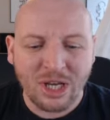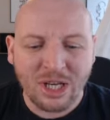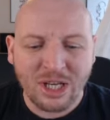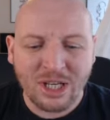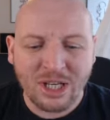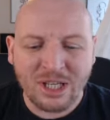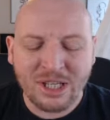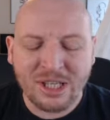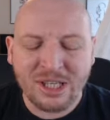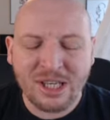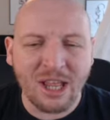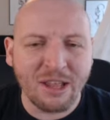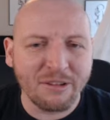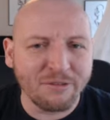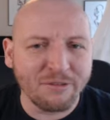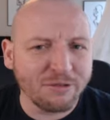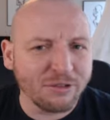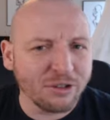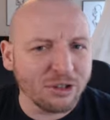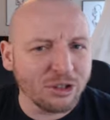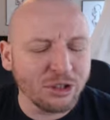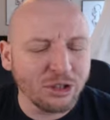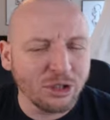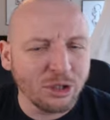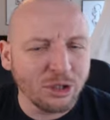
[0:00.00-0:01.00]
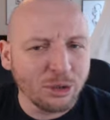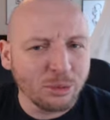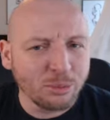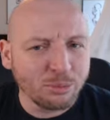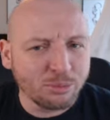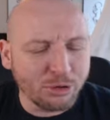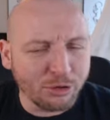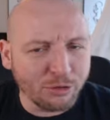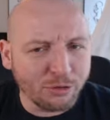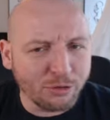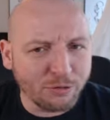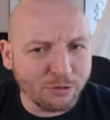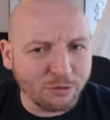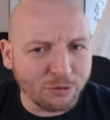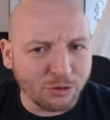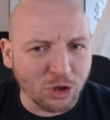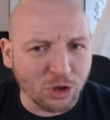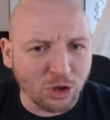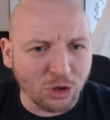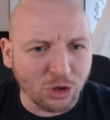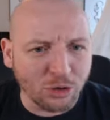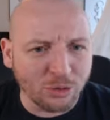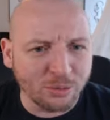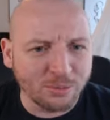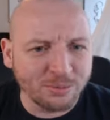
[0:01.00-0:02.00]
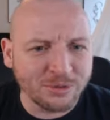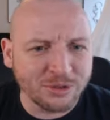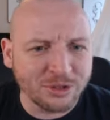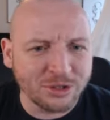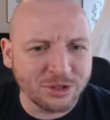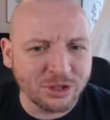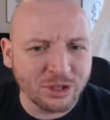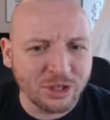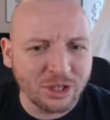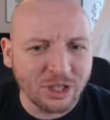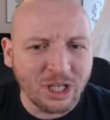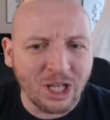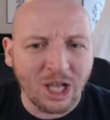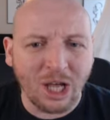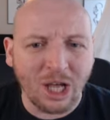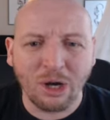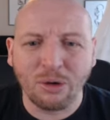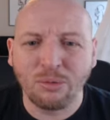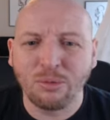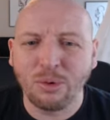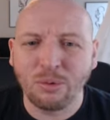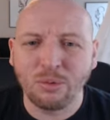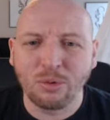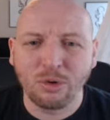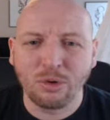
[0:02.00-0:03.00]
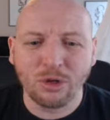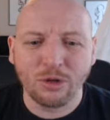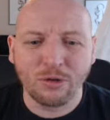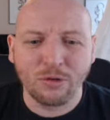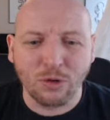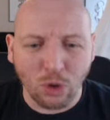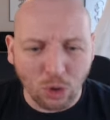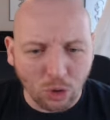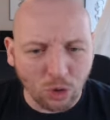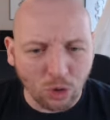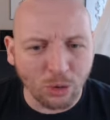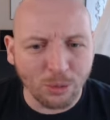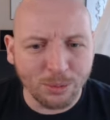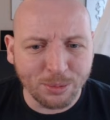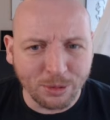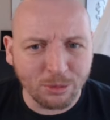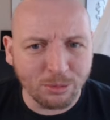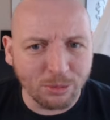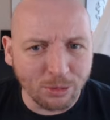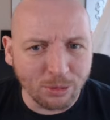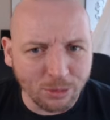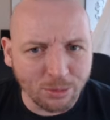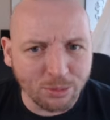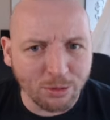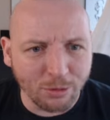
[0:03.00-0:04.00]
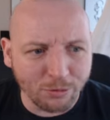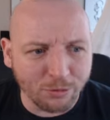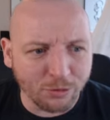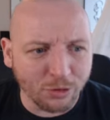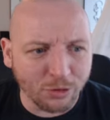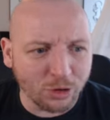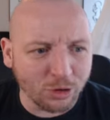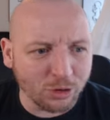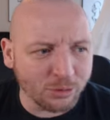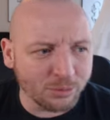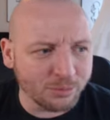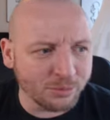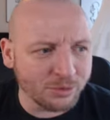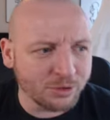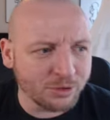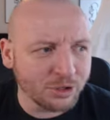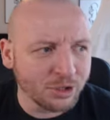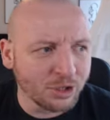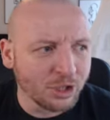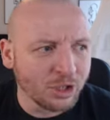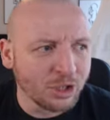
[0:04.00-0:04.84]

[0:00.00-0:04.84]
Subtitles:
never performed how we would have hoped he would have performed.